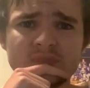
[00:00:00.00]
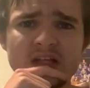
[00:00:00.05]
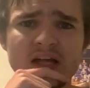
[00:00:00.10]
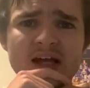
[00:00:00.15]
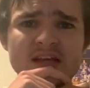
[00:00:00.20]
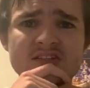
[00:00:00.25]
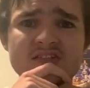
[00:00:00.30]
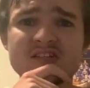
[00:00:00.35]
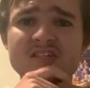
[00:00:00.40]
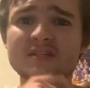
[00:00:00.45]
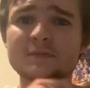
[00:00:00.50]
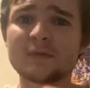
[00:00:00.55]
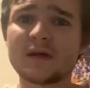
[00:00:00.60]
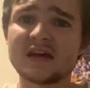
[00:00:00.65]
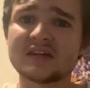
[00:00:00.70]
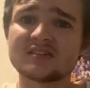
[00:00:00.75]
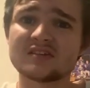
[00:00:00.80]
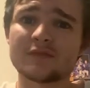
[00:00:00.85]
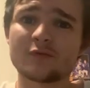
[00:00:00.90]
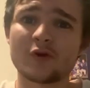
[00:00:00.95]
In sixth
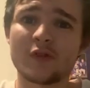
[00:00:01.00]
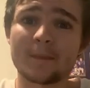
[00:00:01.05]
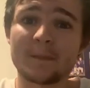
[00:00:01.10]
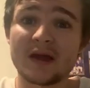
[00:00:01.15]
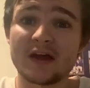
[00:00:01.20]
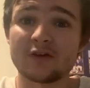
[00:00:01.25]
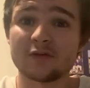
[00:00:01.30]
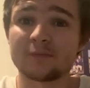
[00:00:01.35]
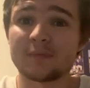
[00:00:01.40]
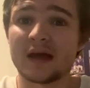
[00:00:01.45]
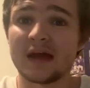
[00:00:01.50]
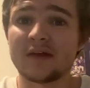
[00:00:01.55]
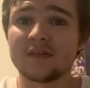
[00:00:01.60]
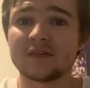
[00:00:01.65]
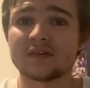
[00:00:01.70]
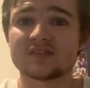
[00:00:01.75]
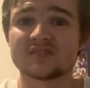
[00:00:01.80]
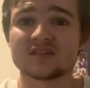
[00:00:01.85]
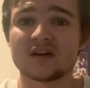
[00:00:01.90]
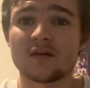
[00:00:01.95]
place, I've got the Penrith
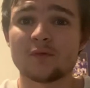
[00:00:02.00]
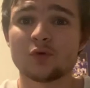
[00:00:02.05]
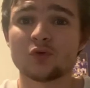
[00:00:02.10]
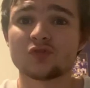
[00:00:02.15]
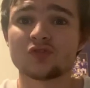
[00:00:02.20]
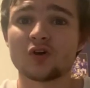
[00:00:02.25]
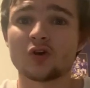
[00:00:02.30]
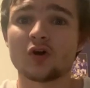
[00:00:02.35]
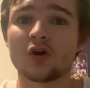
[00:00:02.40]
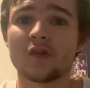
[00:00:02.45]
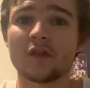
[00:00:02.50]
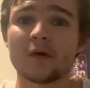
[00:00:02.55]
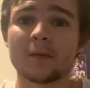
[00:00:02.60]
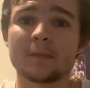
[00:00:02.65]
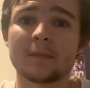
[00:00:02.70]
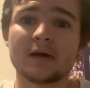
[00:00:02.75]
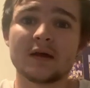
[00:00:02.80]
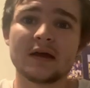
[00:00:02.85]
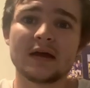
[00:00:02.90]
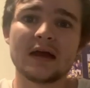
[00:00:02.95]
Panthers. I've also got
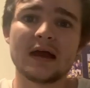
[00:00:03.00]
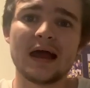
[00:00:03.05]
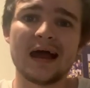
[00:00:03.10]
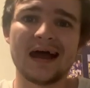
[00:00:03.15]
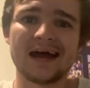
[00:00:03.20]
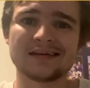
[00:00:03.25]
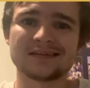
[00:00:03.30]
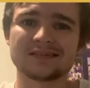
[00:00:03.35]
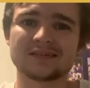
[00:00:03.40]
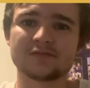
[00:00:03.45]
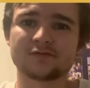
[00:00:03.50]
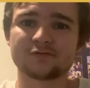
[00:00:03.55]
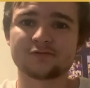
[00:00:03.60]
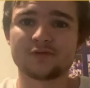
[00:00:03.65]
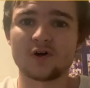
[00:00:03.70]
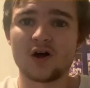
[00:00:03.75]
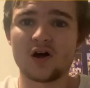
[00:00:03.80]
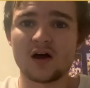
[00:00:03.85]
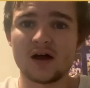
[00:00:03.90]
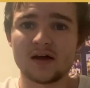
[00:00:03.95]
them at
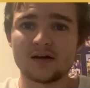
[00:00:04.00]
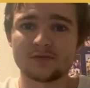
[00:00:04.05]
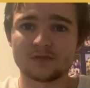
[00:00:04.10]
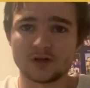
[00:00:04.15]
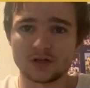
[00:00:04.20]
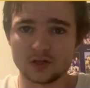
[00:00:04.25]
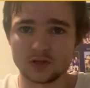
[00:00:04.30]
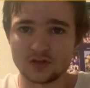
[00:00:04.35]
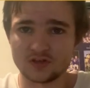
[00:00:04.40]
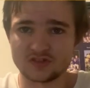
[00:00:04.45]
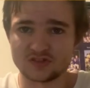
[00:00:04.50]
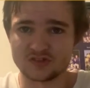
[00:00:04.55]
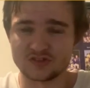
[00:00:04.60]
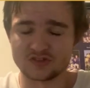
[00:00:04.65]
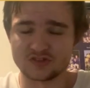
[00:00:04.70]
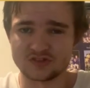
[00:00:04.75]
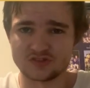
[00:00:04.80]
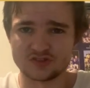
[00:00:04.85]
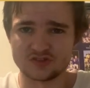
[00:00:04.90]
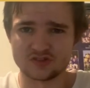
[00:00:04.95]
five
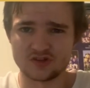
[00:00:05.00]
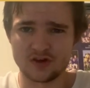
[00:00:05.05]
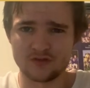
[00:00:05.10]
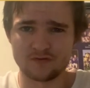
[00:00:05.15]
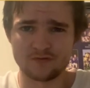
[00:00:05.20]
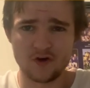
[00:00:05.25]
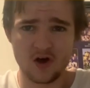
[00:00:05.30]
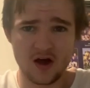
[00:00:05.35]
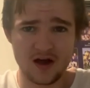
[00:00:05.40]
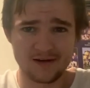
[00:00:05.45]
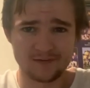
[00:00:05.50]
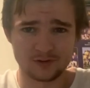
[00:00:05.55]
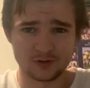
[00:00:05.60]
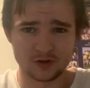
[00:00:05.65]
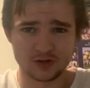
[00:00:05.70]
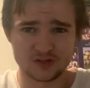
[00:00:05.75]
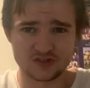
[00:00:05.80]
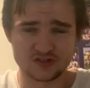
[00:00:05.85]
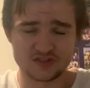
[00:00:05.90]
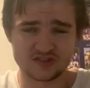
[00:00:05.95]
losses. So five
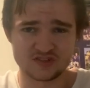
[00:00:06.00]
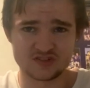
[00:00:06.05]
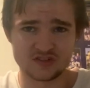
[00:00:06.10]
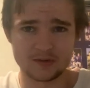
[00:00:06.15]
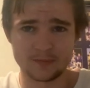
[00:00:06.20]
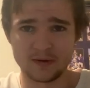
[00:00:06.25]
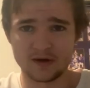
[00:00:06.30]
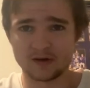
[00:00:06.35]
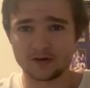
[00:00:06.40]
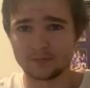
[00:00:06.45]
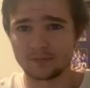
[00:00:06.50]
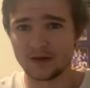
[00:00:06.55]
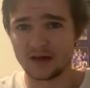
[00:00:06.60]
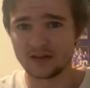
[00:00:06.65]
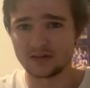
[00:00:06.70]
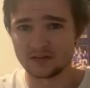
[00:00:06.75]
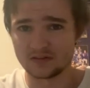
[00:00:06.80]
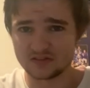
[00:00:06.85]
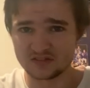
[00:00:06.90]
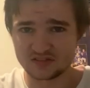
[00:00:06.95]
losses to the Penrith
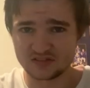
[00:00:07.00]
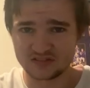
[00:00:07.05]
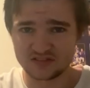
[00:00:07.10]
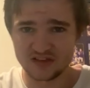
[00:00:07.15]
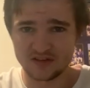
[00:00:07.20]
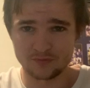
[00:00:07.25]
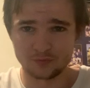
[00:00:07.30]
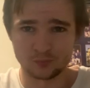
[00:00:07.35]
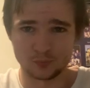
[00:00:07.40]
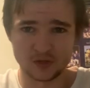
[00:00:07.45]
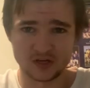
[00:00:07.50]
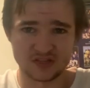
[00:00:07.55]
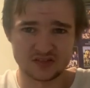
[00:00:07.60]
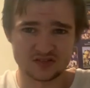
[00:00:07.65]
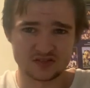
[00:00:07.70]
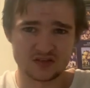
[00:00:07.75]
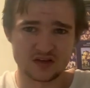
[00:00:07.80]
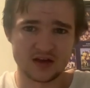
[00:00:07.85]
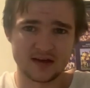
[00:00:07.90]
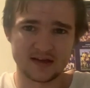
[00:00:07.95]
Panthers, seven
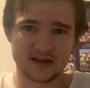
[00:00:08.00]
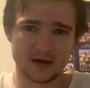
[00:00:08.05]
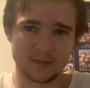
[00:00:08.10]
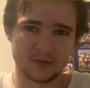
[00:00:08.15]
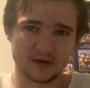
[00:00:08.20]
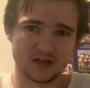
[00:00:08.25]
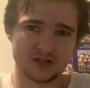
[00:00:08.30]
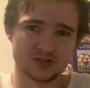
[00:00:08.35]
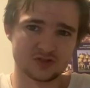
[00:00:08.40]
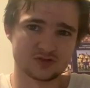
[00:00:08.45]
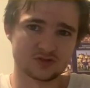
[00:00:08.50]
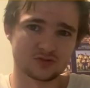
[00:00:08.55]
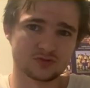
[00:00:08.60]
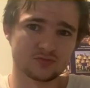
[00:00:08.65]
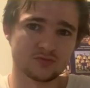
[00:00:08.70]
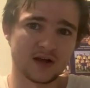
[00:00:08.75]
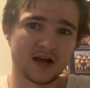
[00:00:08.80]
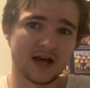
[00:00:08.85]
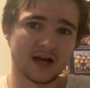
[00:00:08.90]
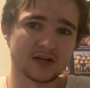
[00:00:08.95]
wins coming into
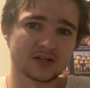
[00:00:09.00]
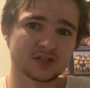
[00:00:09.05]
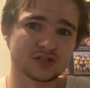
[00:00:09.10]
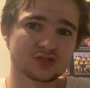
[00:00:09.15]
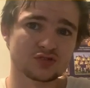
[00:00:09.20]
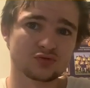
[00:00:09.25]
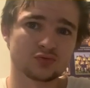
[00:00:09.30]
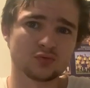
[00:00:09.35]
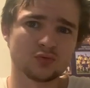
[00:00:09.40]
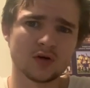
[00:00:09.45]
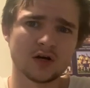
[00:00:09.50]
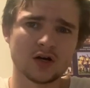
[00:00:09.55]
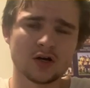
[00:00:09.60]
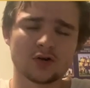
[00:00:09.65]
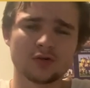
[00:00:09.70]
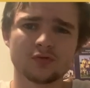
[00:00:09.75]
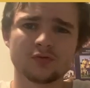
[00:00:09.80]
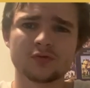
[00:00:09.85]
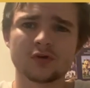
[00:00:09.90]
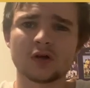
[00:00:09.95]
round
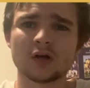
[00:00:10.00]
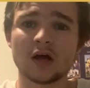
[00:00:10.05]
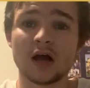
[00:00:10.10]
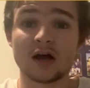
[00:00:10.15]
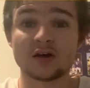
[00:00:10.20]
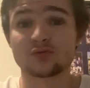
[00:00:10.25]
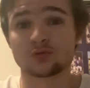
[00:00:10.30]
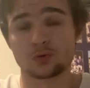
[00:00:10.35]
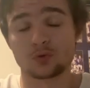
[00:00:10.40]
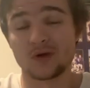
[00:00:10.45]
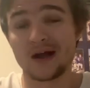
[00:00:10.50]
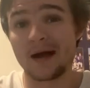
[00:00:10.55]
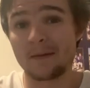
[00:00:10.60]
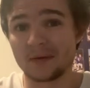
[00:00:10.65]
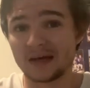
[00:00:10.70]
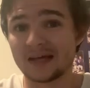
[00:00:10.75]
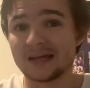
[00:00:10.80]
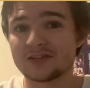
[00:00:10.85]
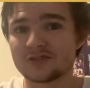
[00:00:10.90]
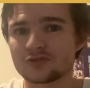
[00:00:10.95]
12. Uh, are
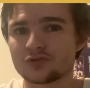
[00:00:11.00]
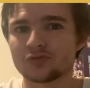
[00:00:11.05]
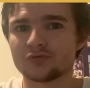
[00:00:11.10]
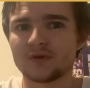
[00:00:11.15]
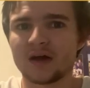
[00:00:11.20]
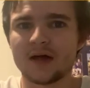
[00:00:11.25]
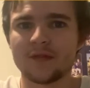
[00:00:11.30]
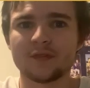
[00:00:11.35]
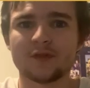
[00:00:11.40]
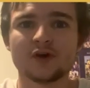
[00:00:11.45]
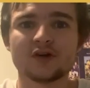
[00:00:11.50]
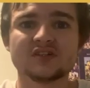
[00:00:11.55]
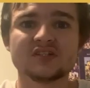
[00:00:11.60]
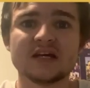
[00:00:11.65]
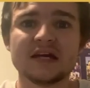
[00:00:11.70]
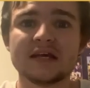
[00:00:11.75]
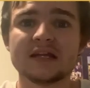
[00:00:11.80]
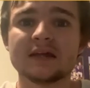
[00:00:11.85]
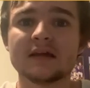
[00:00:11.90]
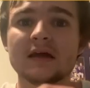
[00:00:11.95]
coming into round
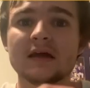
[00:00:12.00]
13,